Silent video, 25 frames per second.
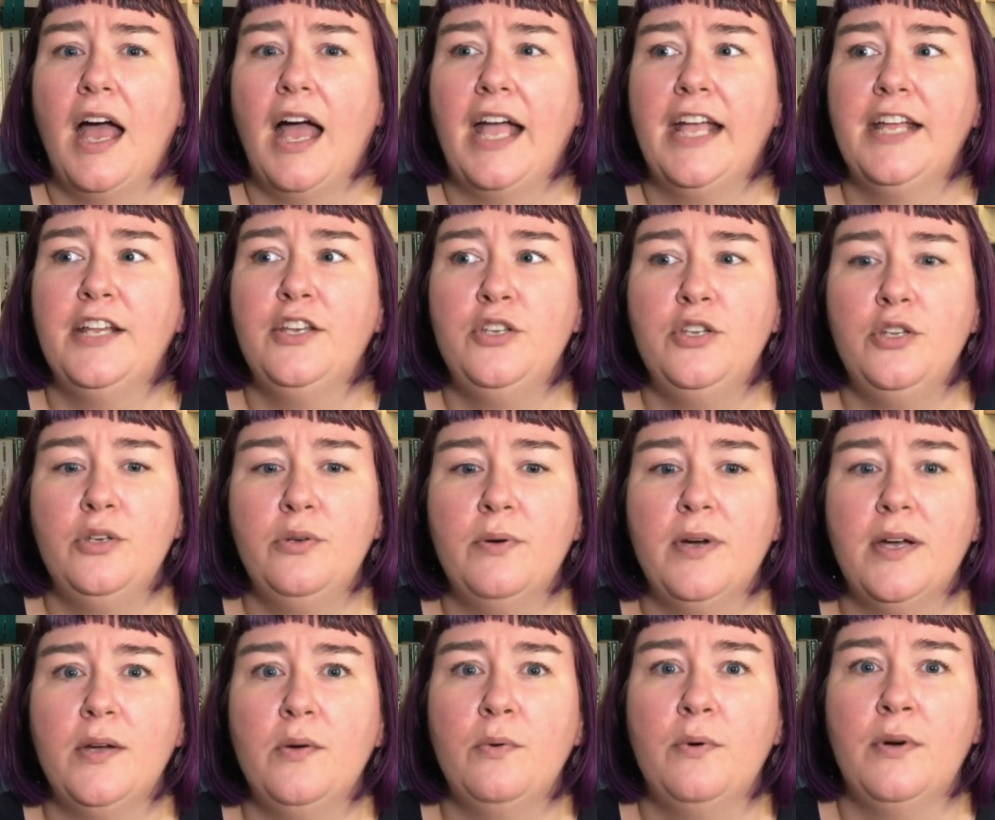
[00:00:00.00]
I knew
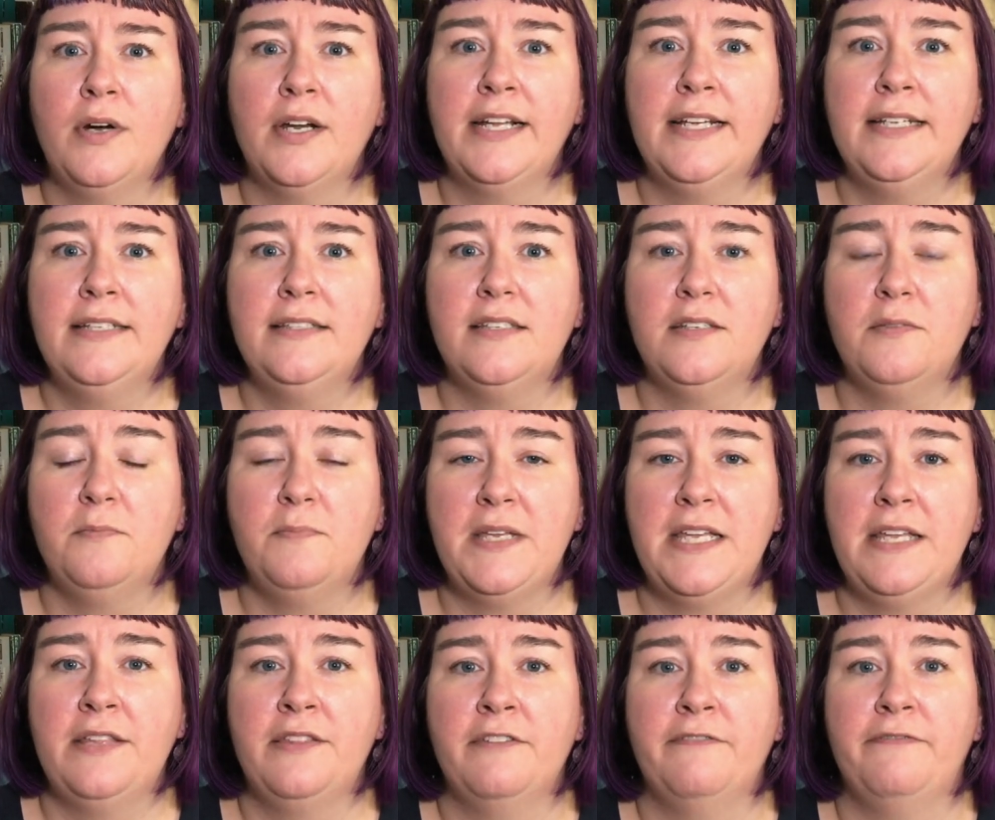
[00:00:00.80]
I wanted to
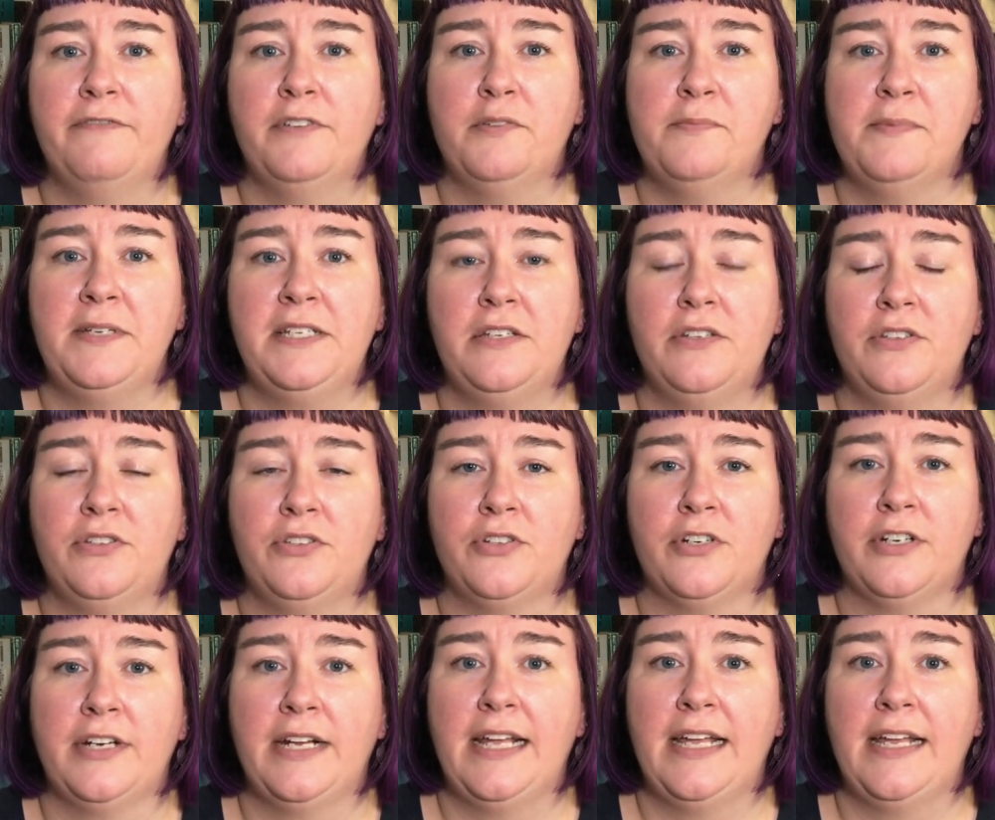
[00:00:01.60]
be in the film
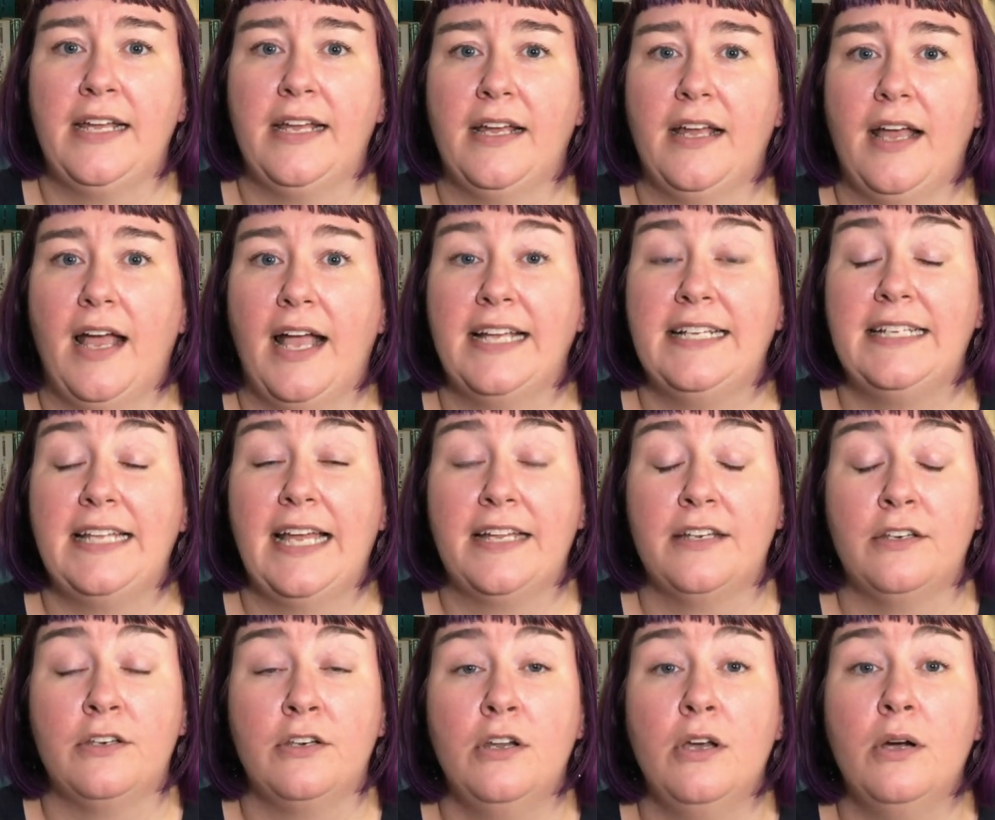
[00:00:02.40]
industry. I
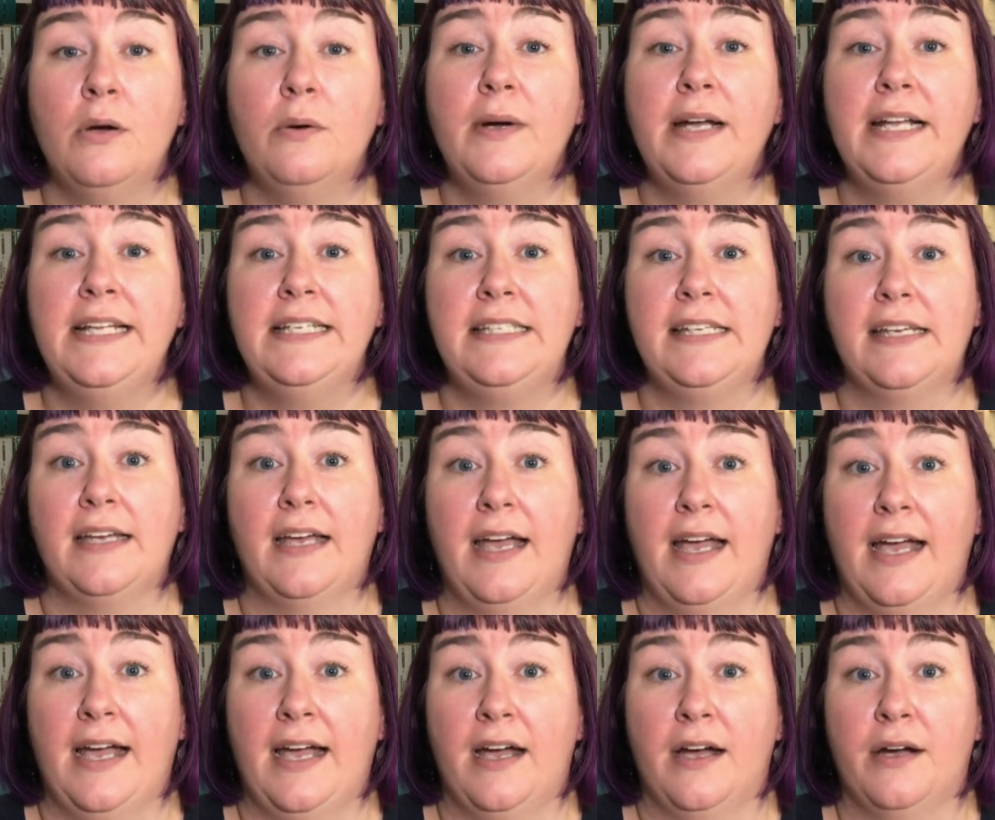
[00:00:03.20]
had no idea
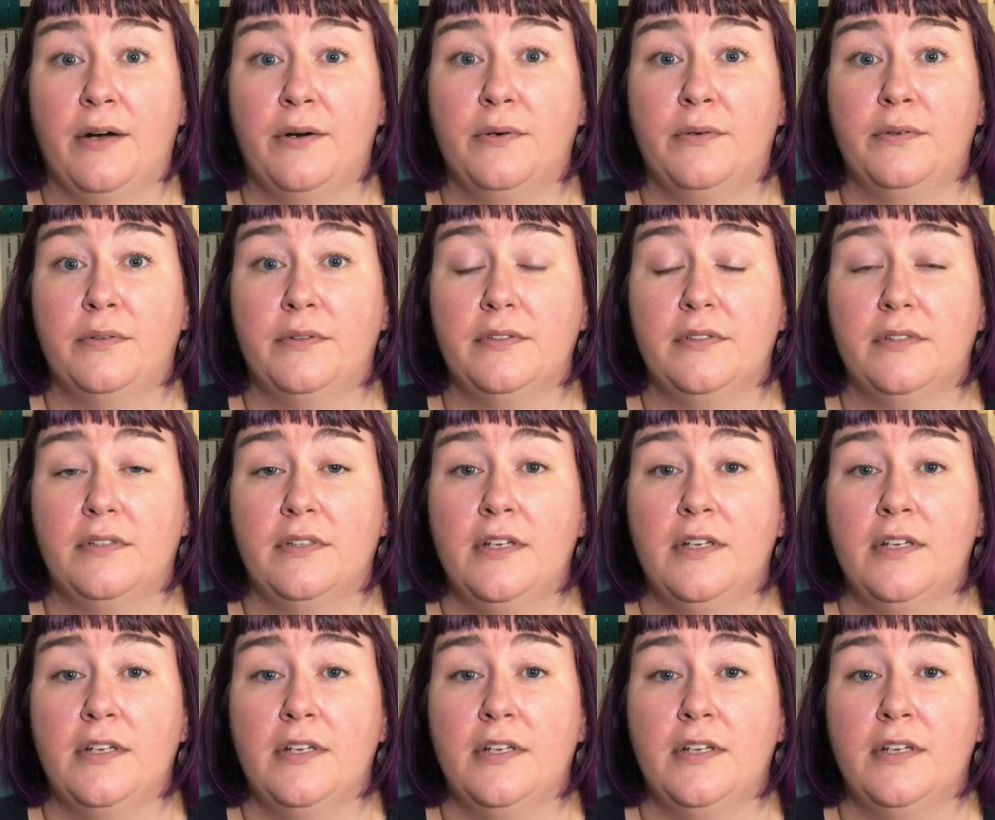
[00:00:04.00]
how.